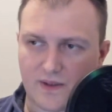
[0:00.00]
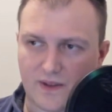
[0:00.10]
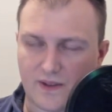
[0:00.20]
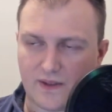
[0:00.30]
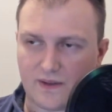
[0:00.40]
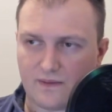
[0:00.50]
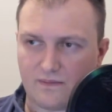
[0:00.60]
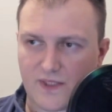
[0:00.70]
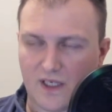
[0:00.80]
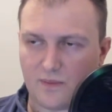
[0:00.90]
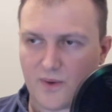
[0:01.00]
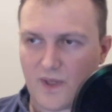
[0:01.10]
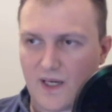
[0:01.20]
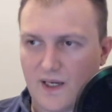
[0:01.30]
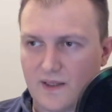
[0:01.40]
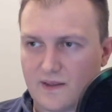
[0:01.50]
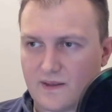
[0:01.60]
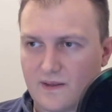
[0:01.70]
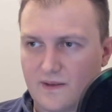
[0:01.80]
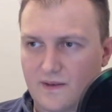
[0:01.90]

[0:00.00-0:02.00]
on the top right,